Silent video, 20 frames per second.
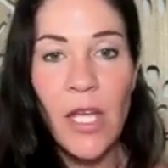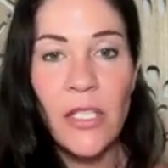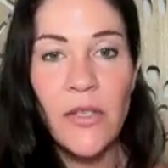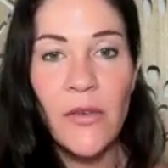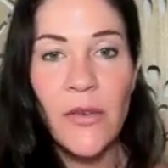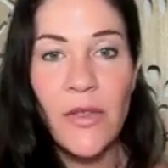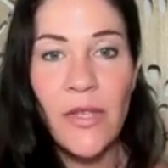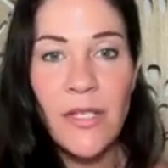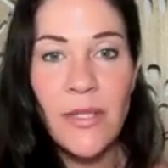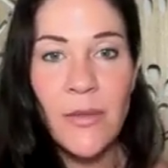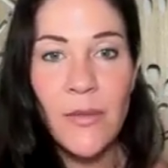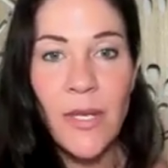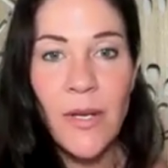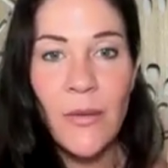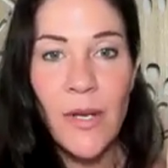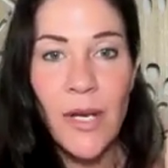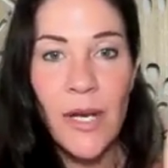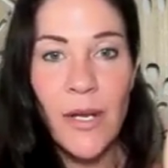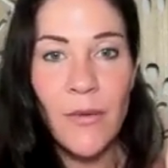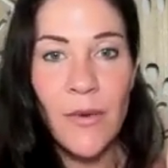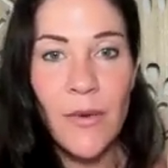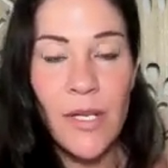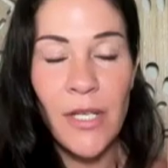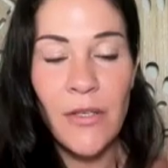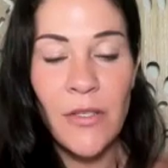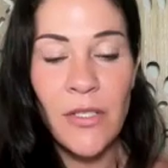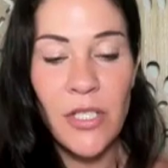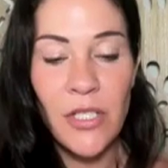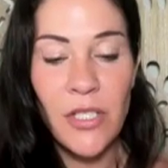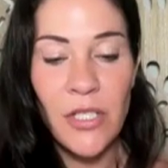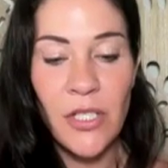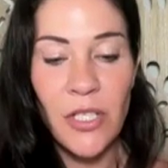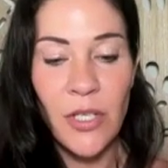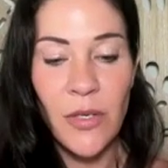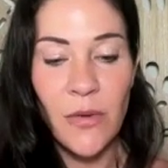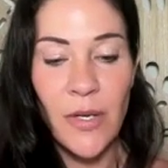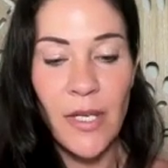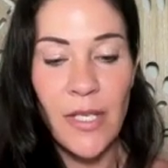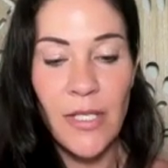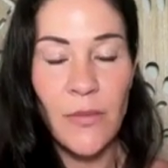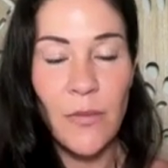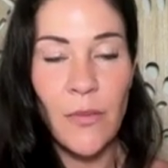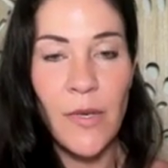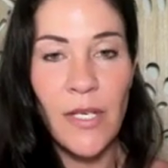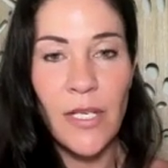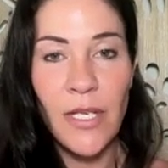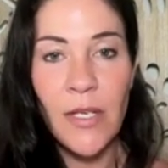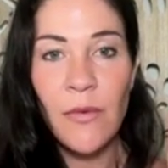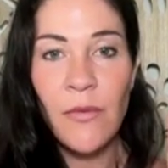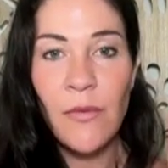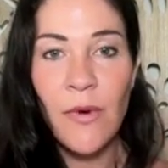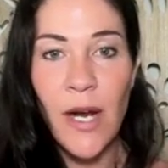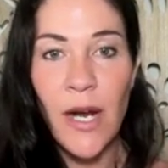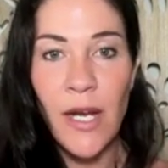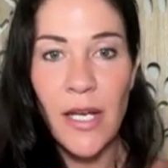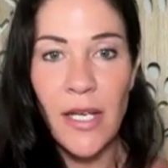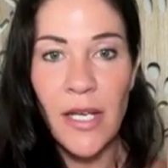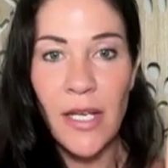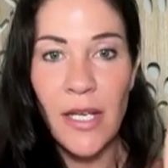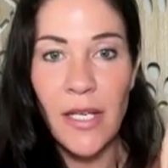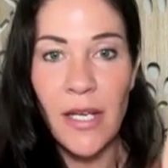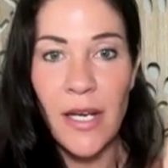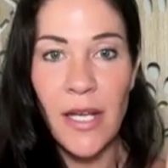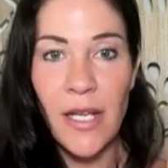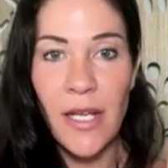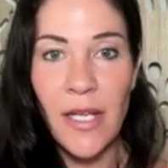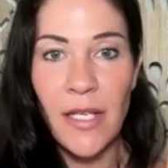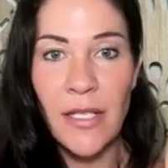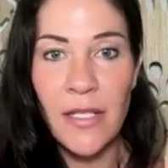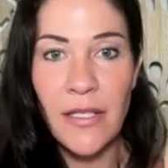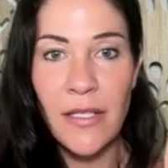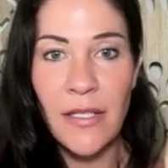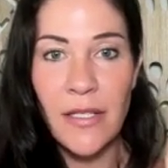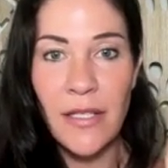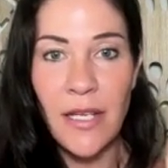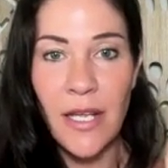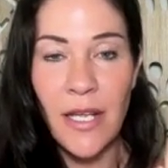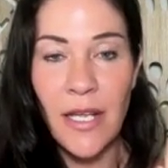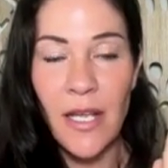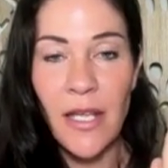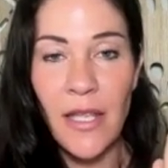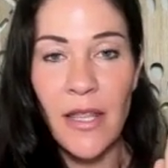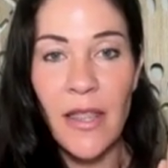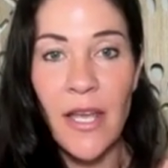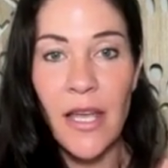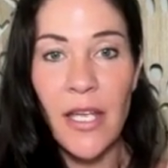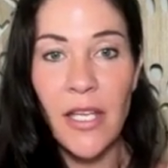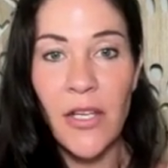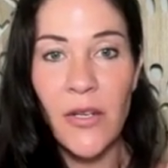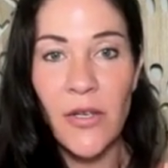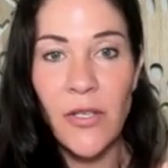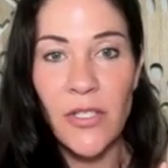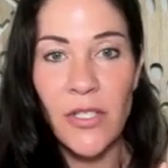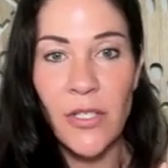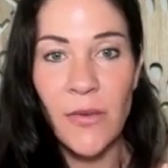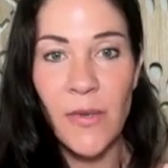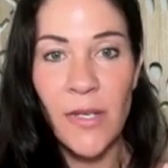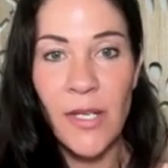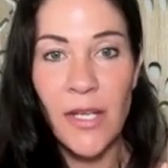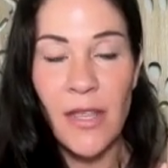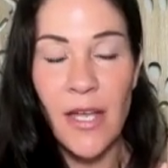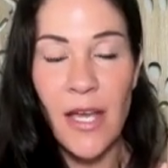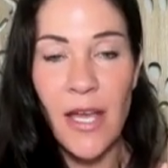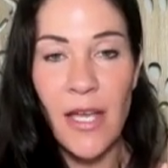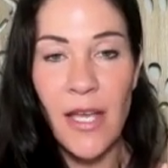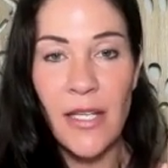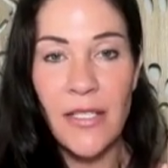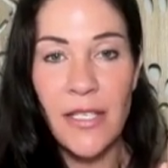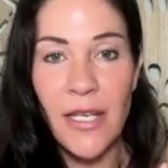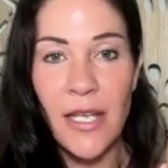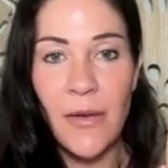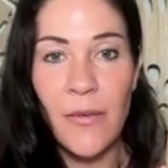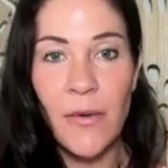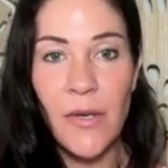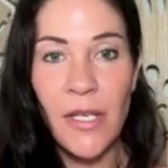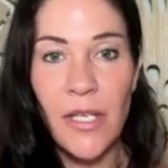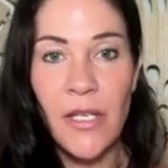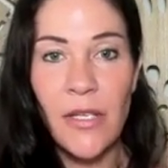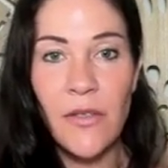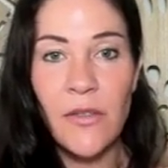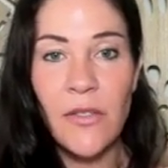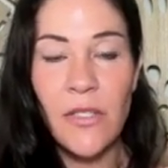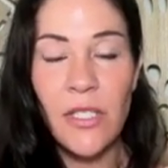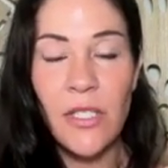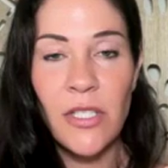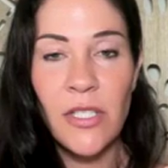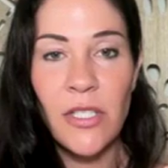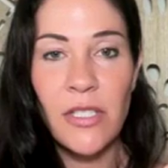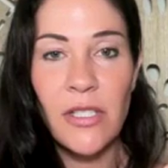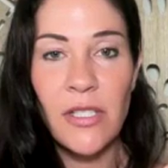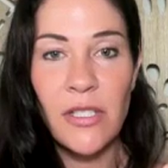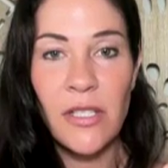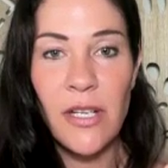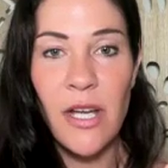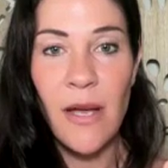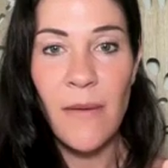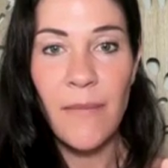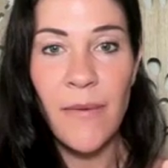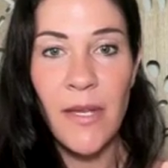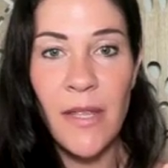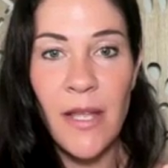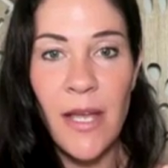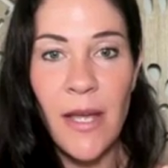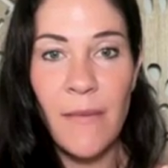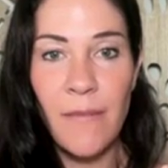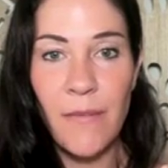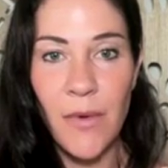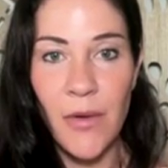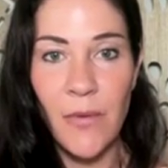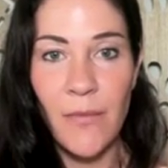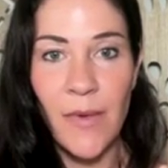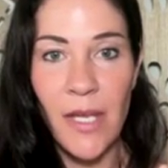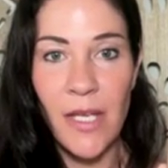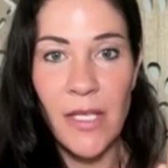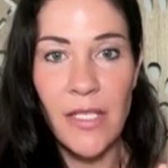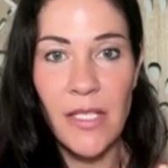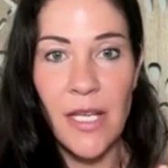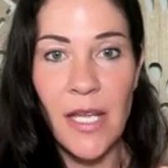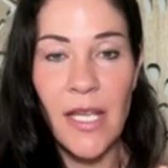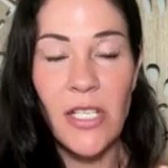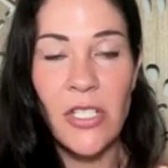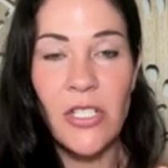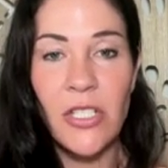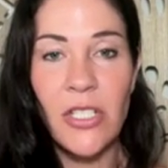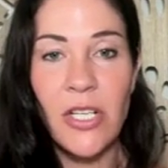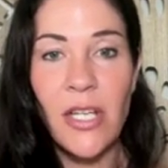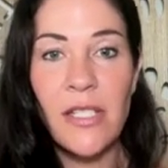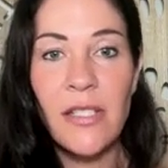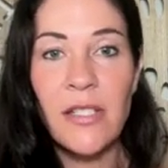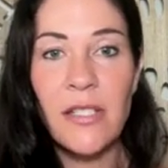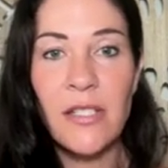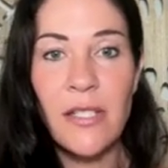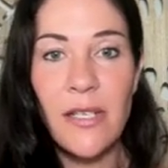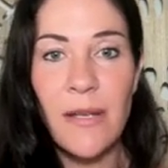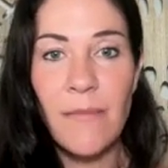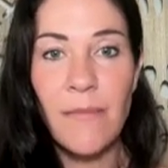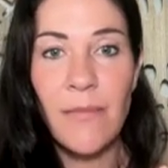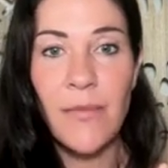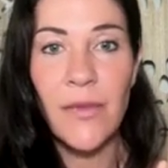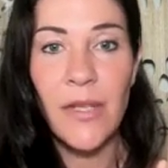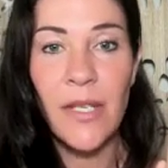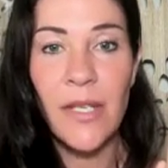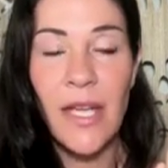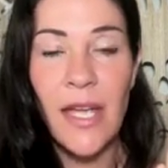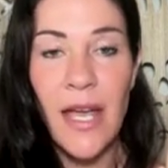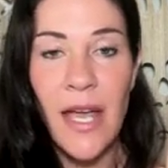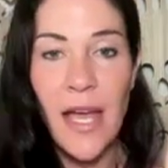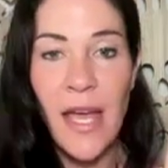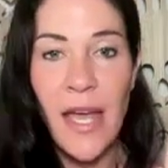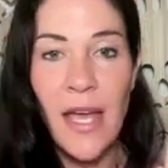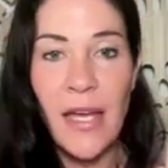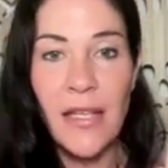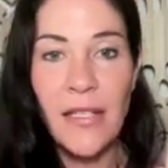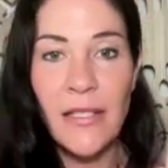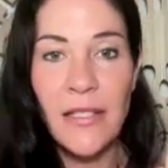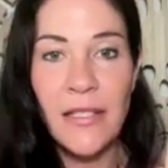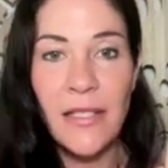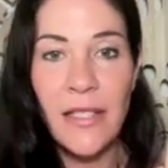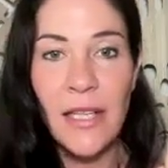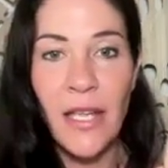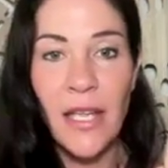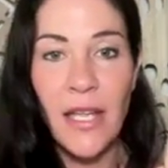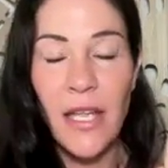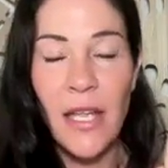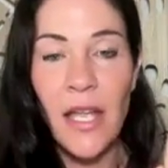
So, this week, what I want you to do is when you recognize that you're doing that, I want you to just stop in that moment and just simply ask,